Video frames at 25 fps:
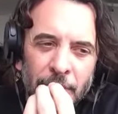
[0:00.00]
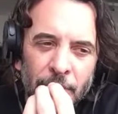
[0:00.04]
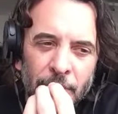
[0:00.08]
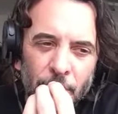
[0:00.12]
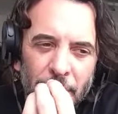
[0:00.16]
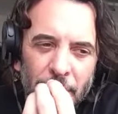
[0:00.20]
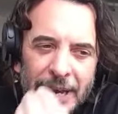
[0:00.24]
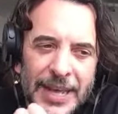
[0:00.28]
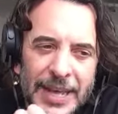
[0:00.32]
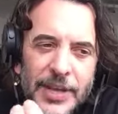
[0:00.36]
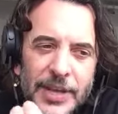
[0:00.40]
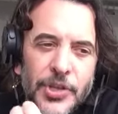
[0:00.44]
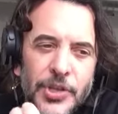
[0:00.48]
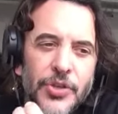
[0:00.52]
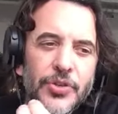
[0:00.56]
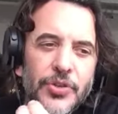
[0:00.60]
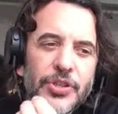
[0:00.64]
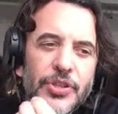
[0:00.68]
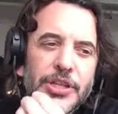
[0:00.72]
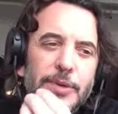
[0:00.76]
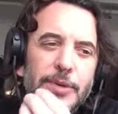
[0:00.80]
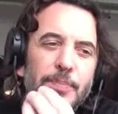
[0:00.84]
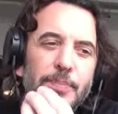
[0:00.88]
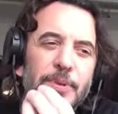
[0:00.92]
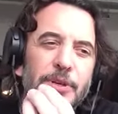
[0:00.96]

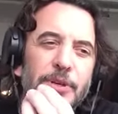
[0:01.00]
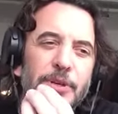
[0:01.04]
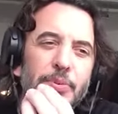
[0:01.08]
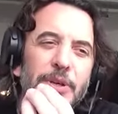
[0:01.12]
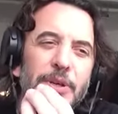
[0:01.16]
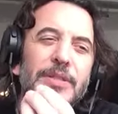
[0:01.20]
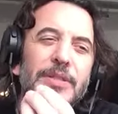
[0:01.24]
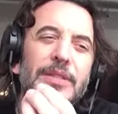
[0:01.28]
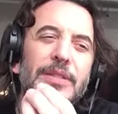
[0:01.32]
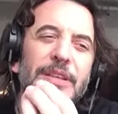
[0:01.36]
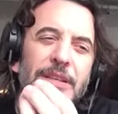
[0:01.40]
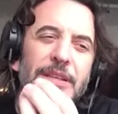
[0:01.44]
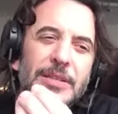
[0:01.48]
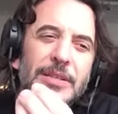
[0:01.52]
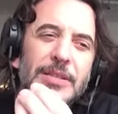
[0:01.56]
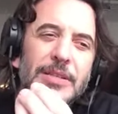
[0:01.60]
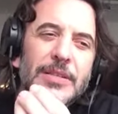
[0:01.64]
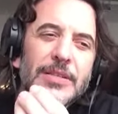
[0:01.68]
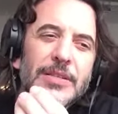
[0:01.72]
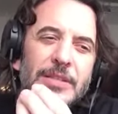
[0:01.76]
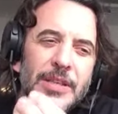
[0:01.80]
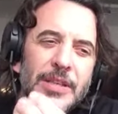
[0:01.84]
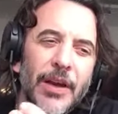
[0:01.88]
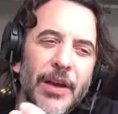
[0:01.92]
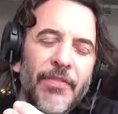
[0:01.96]
relationship between
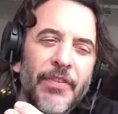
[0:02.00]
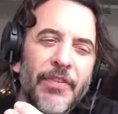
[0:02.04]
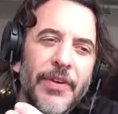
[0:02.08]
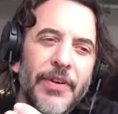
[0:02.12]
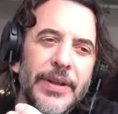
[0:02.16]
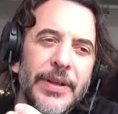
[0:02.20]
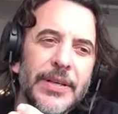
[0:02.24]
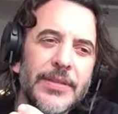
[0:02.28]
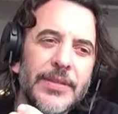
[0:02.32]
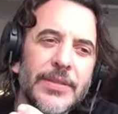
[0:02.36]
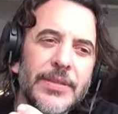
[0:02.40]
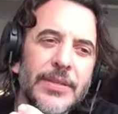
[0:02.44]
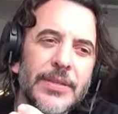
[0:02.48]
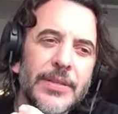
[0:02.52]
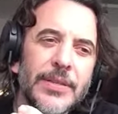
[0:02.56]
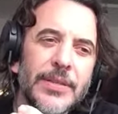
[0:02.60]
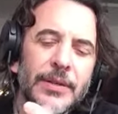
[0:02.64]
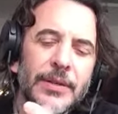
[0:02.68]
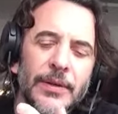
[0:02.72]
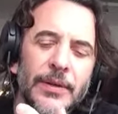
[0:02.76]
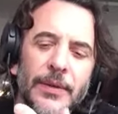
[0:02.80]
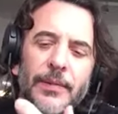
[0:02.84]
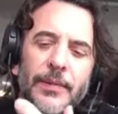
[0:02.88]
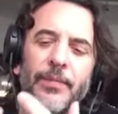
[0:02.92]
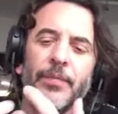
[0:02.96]
these sufferings,
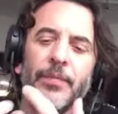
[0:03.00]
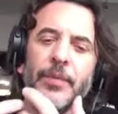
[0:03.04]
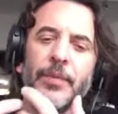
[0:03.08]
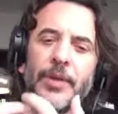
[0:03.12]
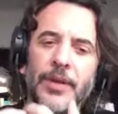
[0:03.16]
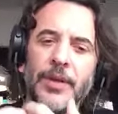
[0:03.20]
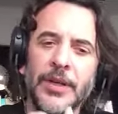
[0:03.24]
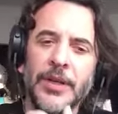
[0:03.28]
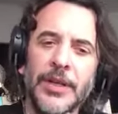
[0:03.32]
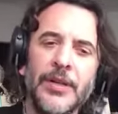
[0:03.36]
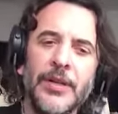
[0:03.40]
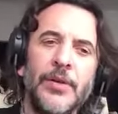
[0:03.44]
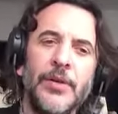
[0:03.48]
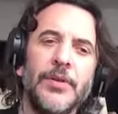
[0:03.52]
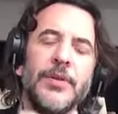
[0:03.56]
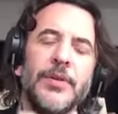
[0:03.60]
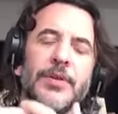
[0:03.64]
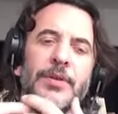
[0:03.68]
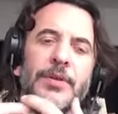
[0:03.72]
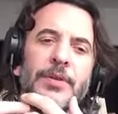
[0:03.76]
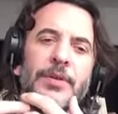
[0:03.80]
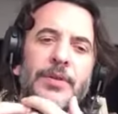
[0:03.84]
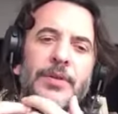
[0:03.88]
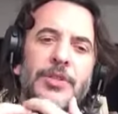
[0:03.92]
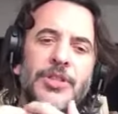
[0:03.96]
guilt,
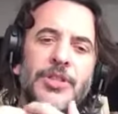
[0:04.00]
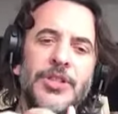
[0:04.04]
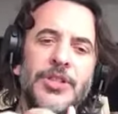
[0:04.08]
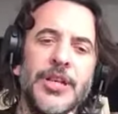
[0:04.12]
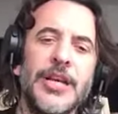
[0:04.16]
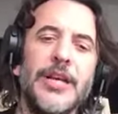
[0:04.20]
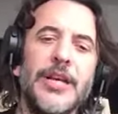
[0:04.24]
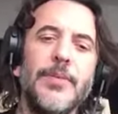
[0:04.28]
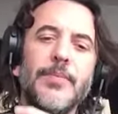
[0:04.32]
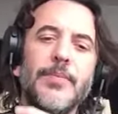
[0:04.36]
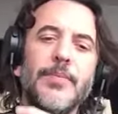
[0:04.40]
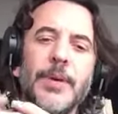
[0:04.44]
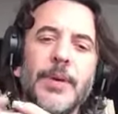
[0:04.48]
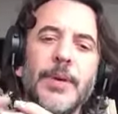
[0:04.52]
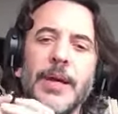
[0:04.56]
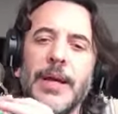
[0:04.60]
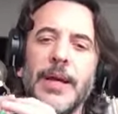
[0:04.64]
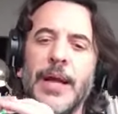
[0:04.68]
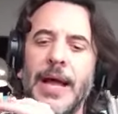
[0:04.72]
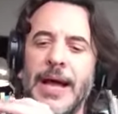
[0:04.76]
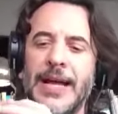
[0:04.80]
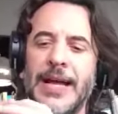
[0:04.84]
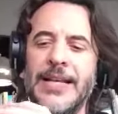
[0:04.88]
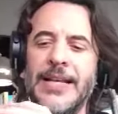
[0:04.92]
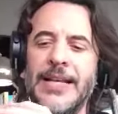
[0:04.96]
shame,
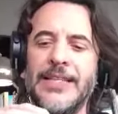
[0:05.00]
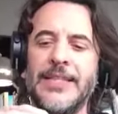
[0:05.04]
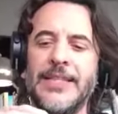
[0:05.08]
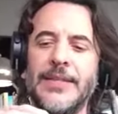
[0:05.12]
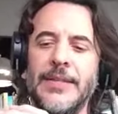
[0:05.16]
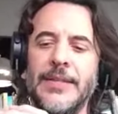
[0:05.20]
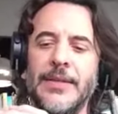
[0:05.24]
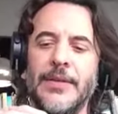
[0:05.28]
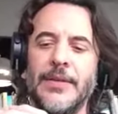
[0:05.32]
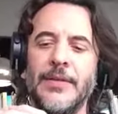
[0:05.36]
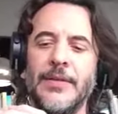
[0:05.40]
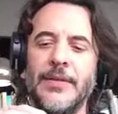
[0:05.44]
as